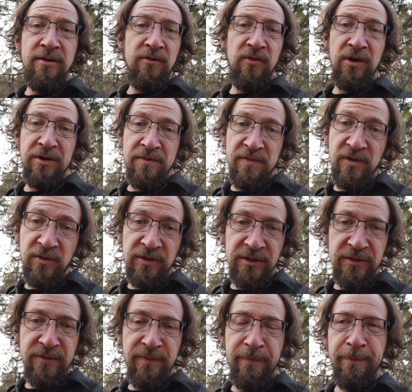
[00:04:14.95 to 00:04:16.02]
wearing
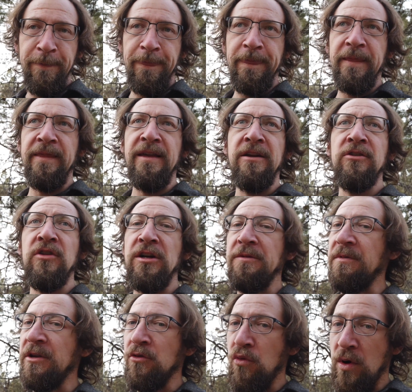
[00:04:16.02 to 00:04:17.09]
boots. They're trying to
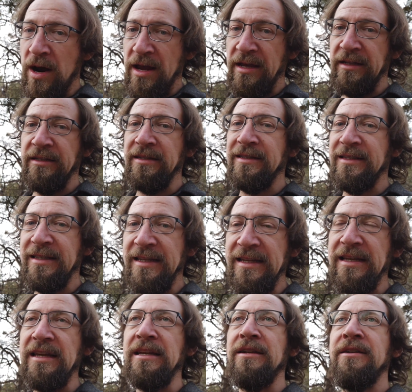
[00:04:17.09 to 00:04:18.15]
be quiet and
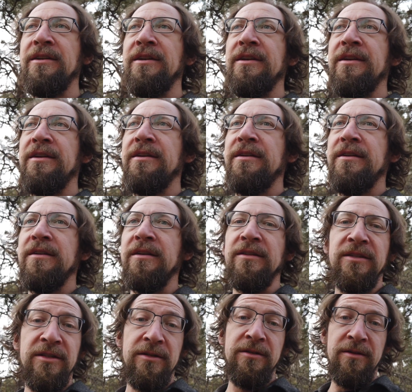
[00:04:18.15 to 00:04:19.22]
sneaky
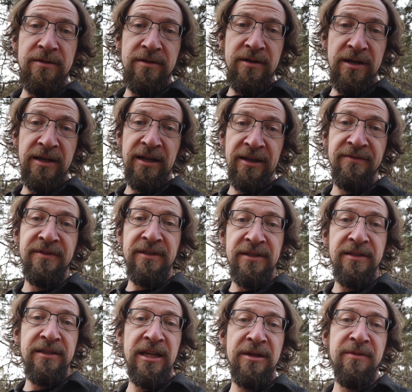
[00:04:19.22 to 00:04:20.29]
because they're, like I've
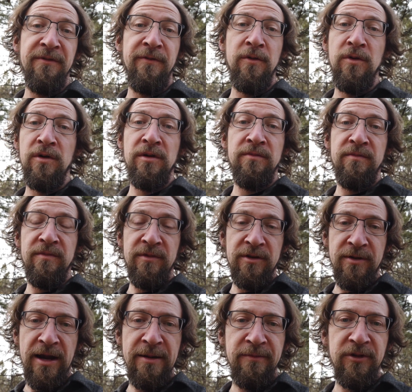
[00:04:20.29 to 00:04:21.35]
stated before,
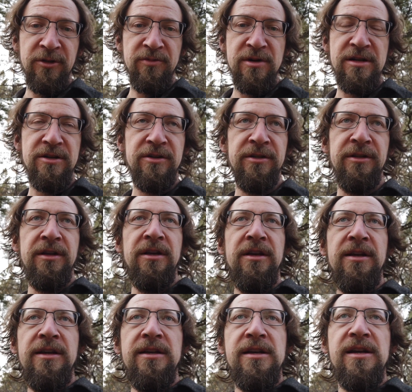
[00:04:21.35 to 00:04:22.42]
they're ambush predators.
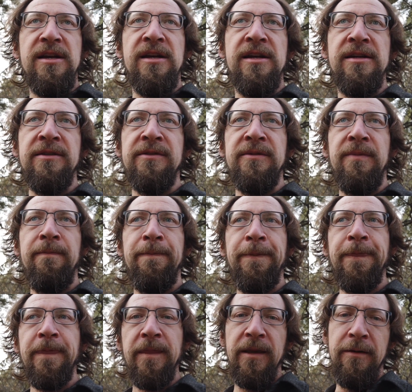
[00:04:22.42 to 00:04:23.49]
And
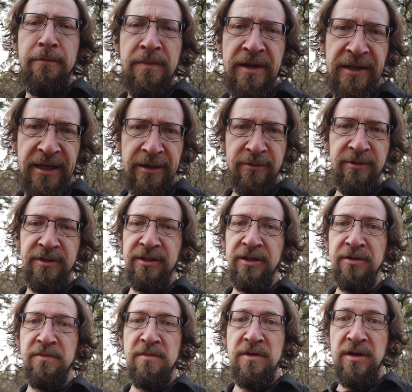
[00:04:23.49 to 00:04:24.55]
being able
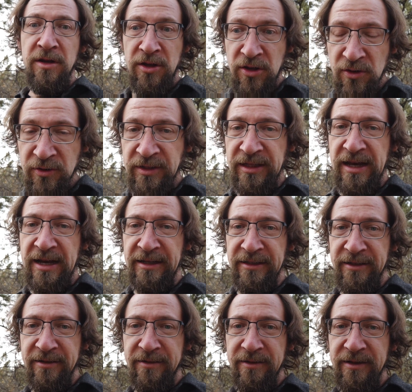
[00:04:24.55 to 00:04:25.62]
to use
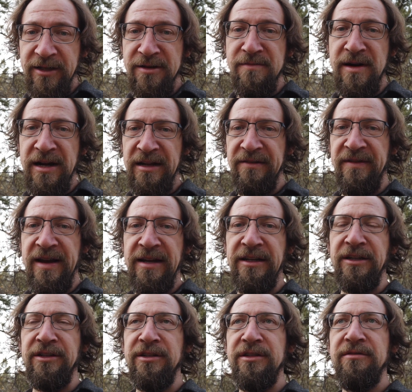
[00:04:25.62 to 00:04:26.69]
that to my
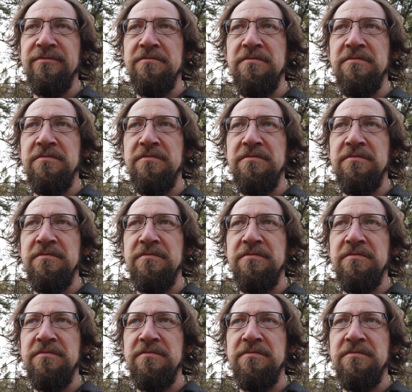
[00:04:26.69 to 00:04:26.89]
advantage